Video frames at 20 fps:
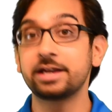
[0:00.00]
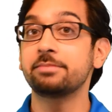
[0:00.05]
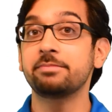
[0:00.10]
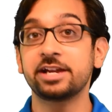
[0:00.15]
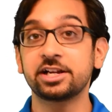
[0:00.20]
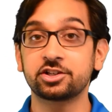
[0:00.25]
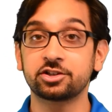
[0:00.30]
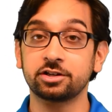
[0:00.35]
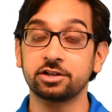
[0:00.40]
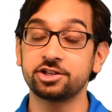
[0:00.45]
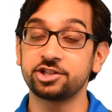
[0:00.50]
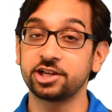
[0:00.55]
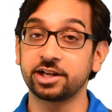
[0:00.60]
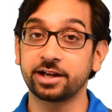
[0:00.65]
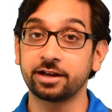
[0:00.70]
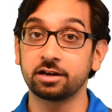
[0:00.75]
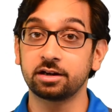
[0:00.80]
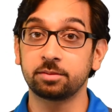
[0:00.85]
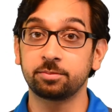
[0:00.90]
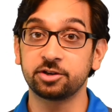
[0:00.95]
and make sure to
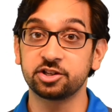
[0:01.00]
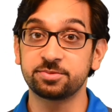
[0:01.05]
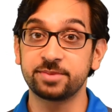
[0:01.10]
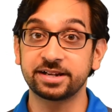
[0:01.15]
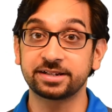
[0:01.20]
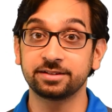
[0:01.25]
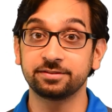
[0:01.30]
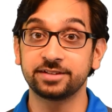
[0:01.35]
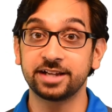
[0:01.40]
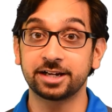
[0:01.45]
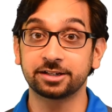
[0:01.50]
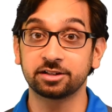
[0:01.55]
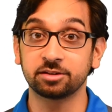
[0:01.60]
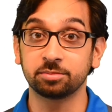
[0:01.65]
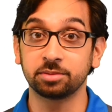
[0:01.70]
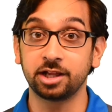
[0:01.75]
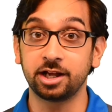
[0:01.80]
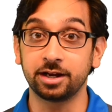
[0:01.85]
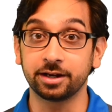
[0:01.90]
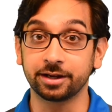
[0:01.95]
check out our Prospective Doctor
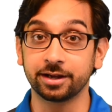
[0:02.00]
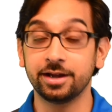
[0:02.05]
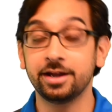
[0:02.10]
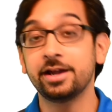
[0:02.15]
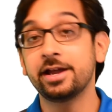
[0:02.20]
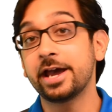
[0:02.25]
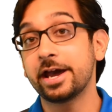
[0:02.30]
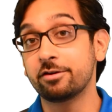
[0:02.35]
blog.